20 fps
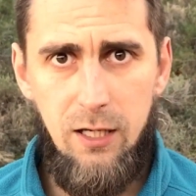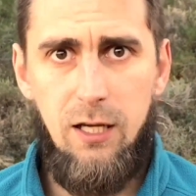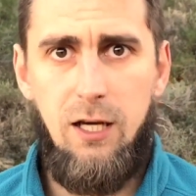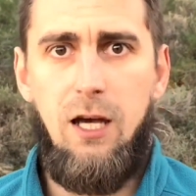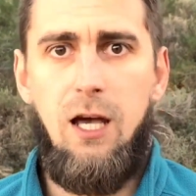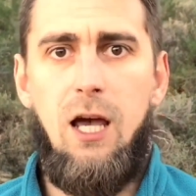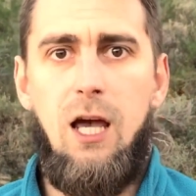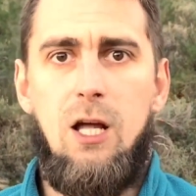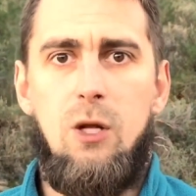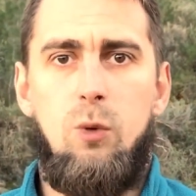
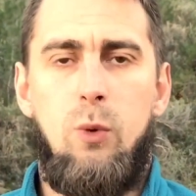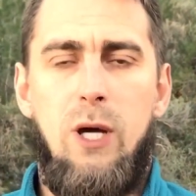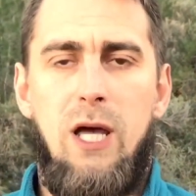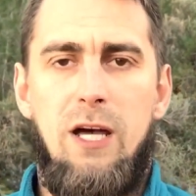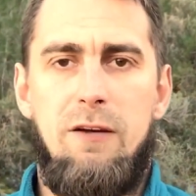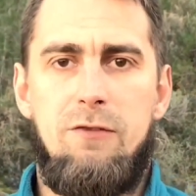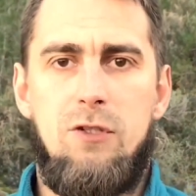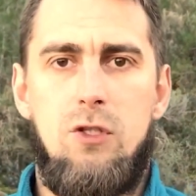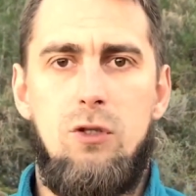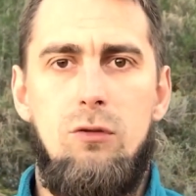and we
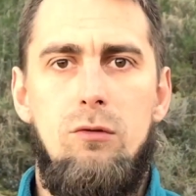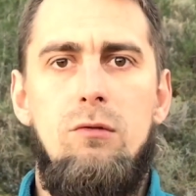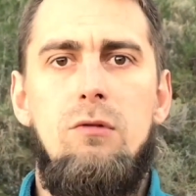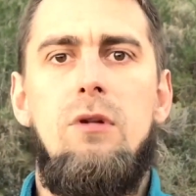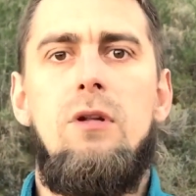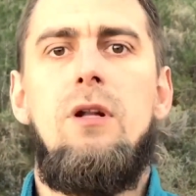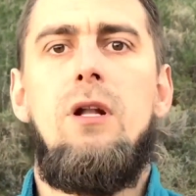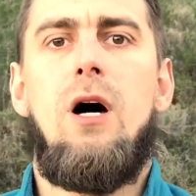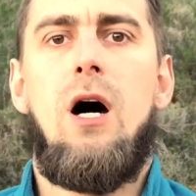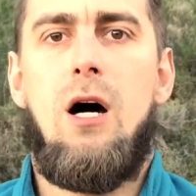have to
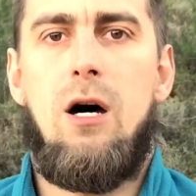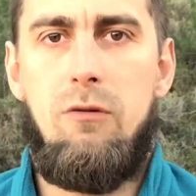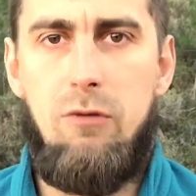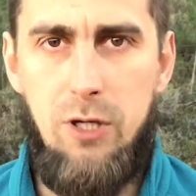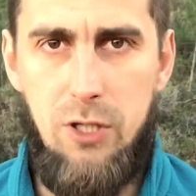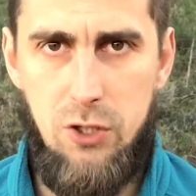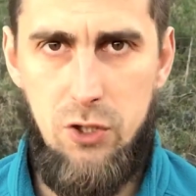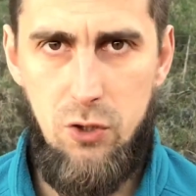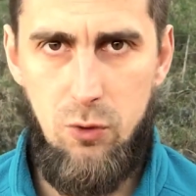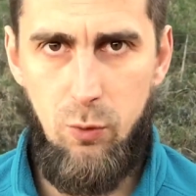
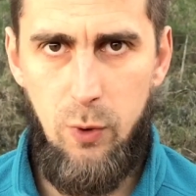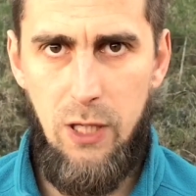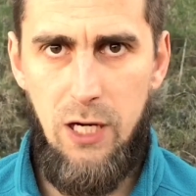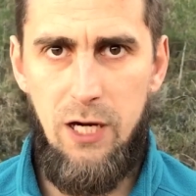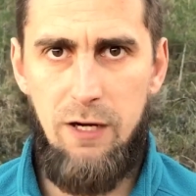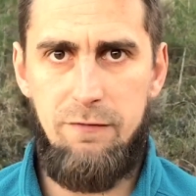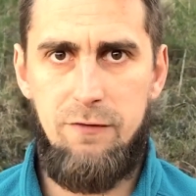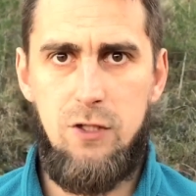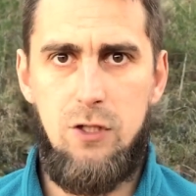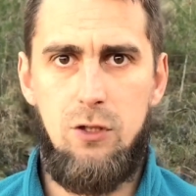nourish, we
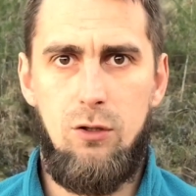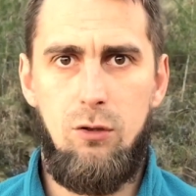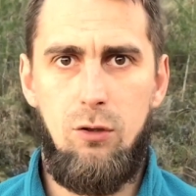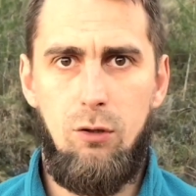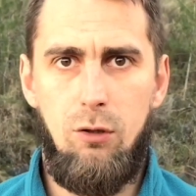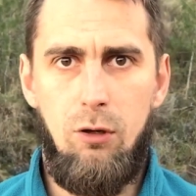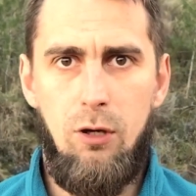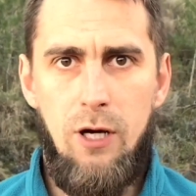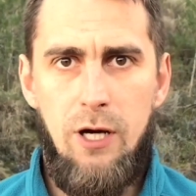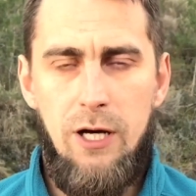have
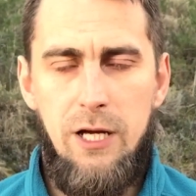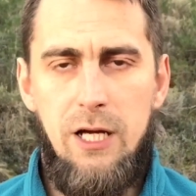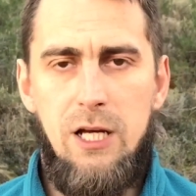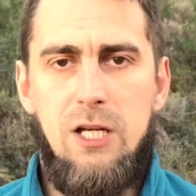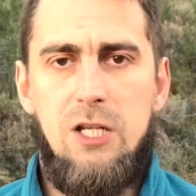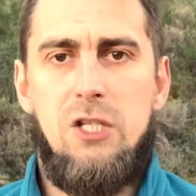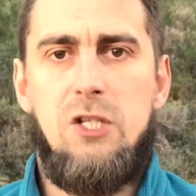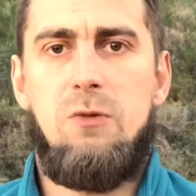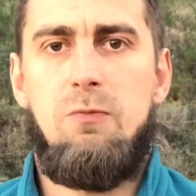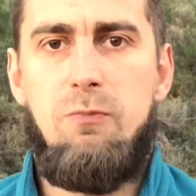to
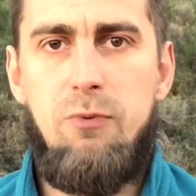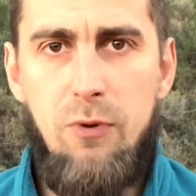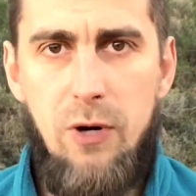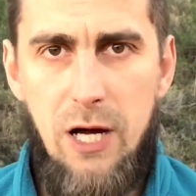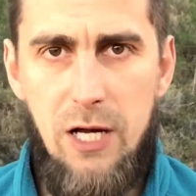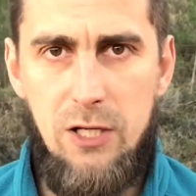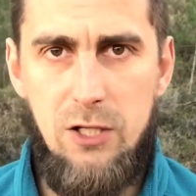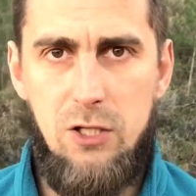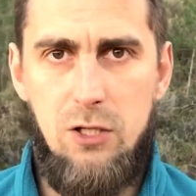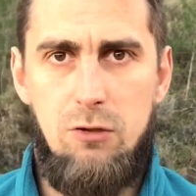
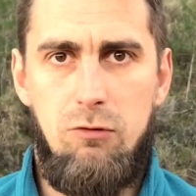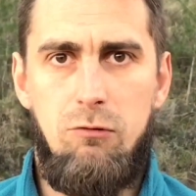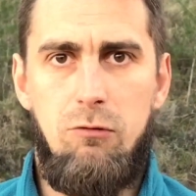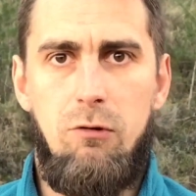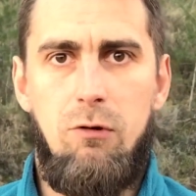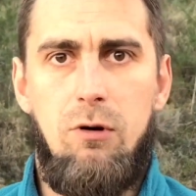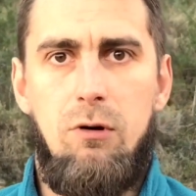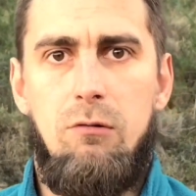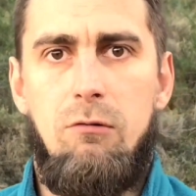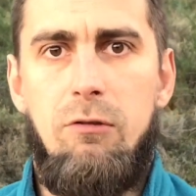express, to
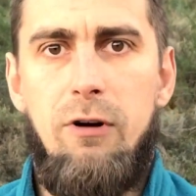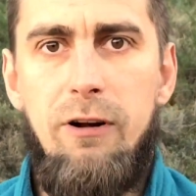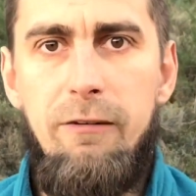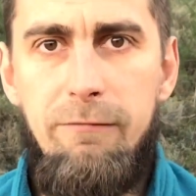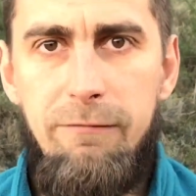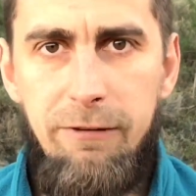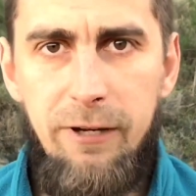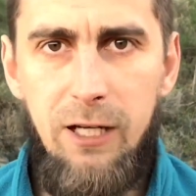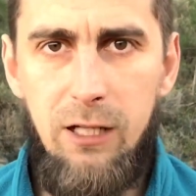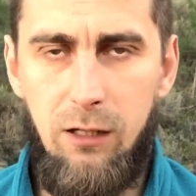
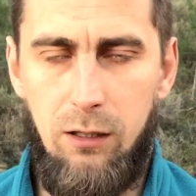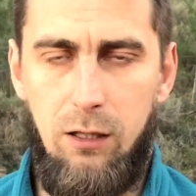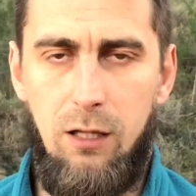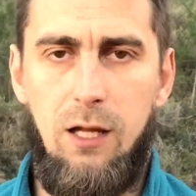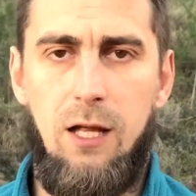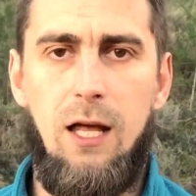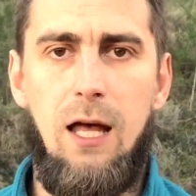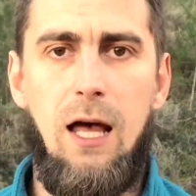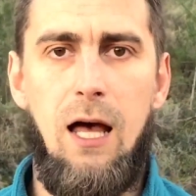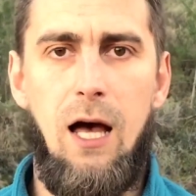reveal
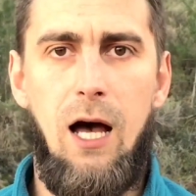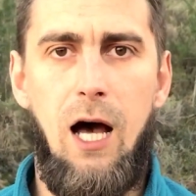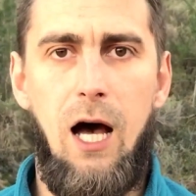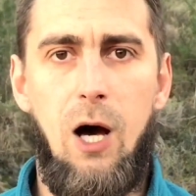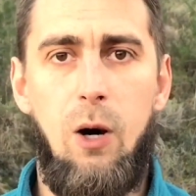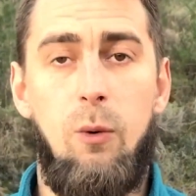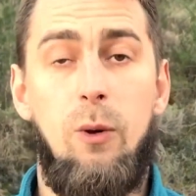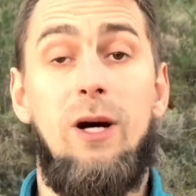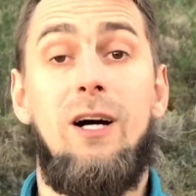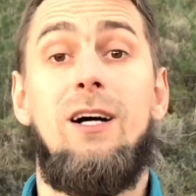
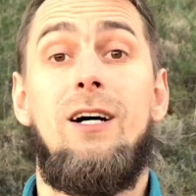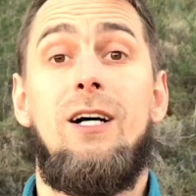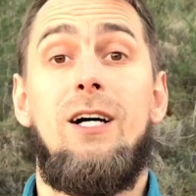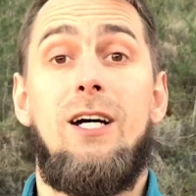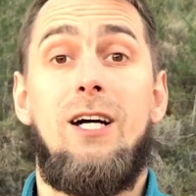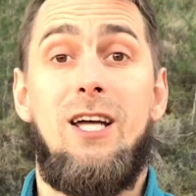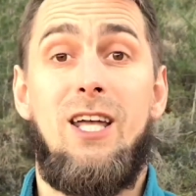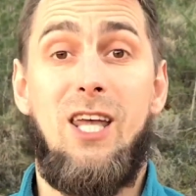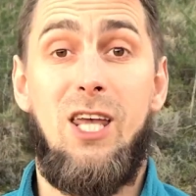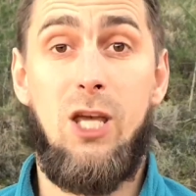our
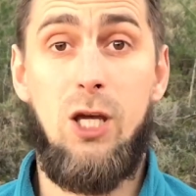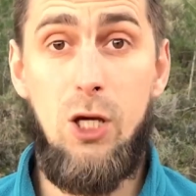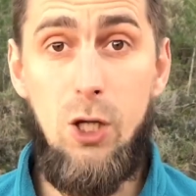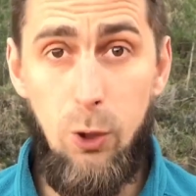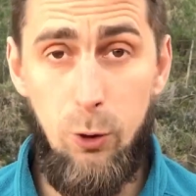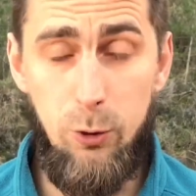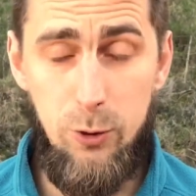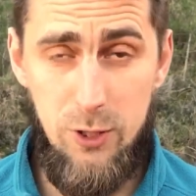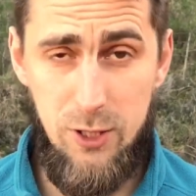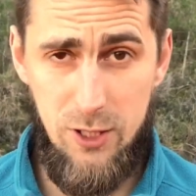
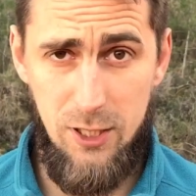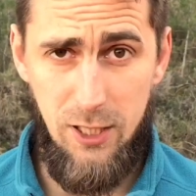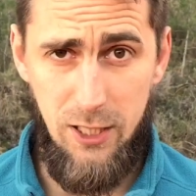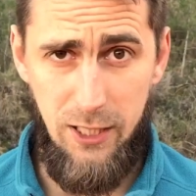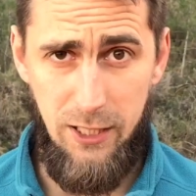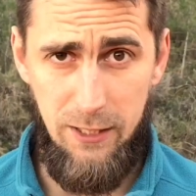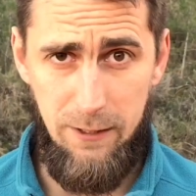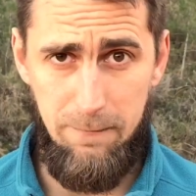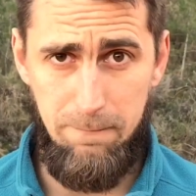good side.